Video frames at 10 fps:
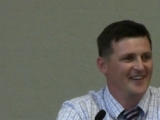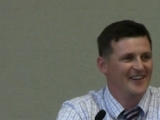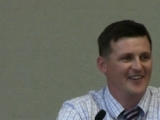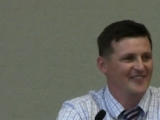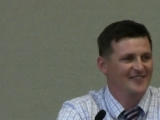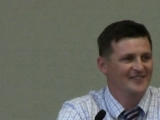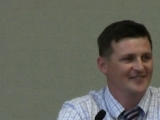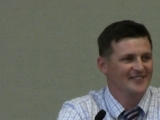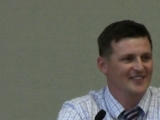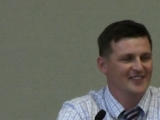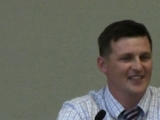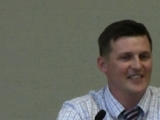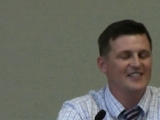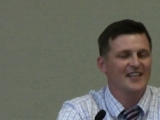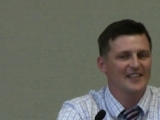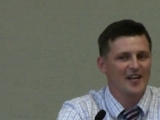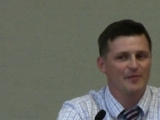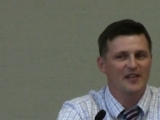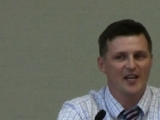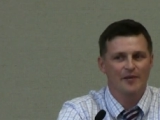No. The leachate
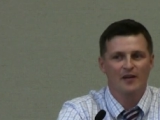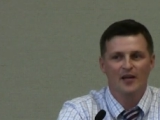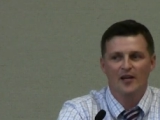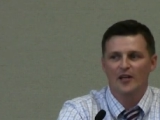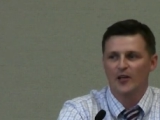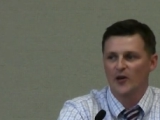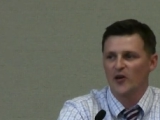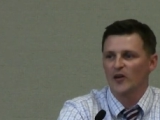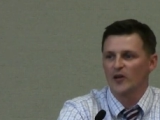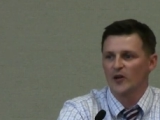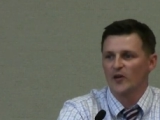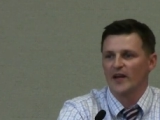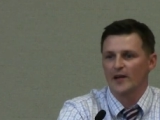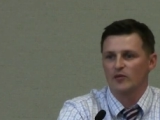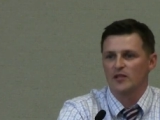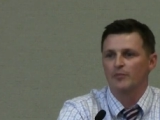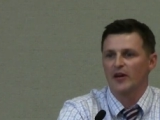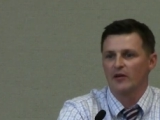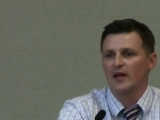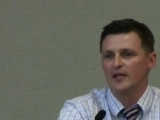line became clearer and clearer that it was the
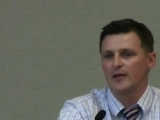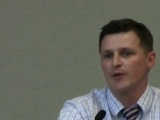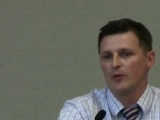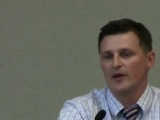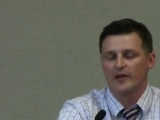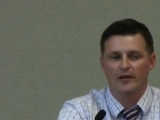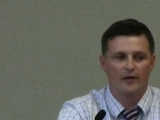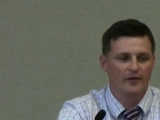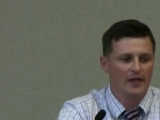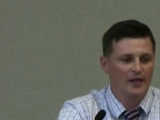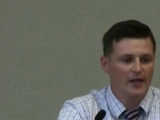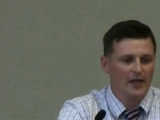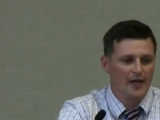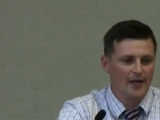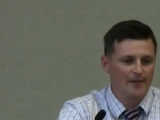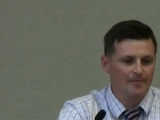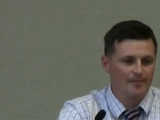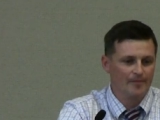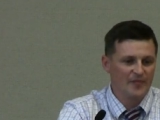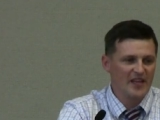better idea, better way to go.
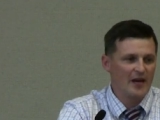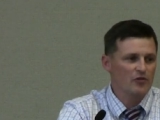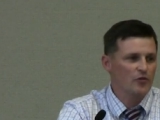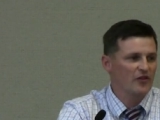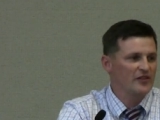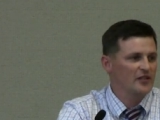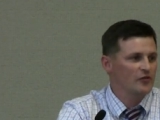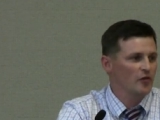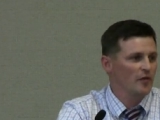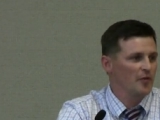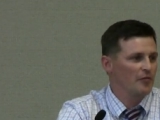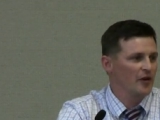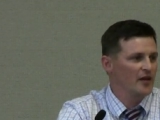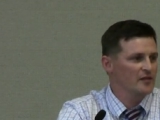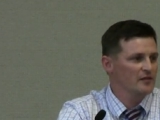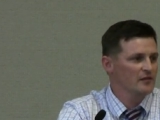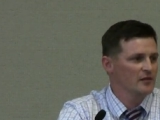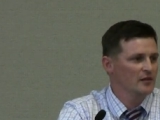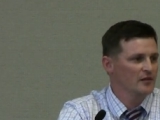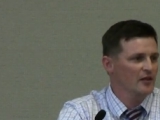And that was one of the things that drove the price.
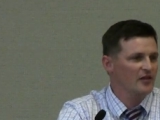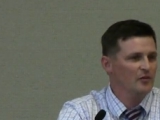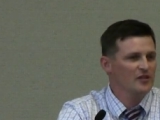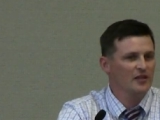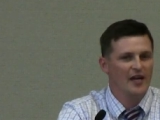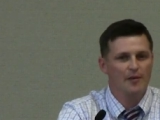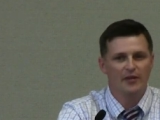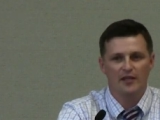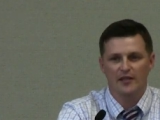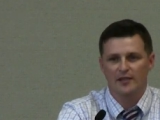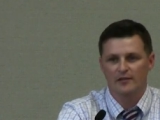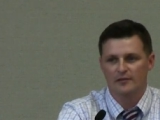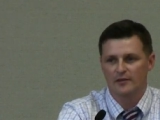The other thing was the liability.